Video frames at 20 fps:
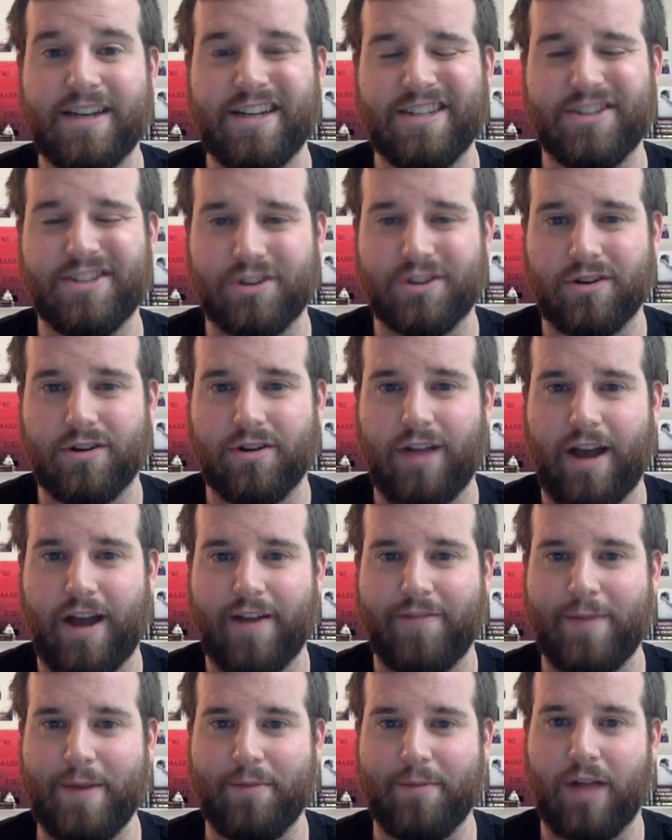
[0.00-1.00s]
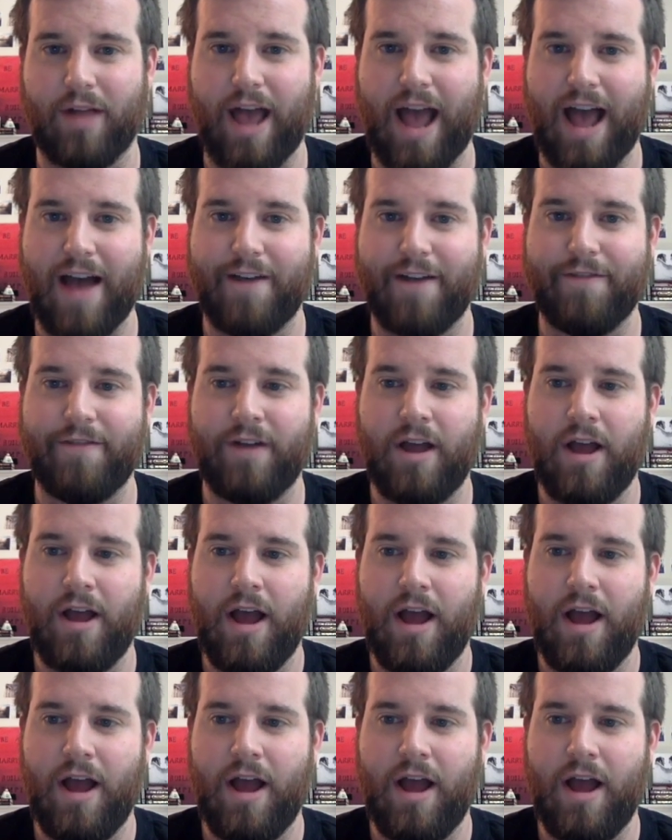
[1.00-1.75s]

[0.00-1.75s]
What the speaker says: a concern a lot of people have.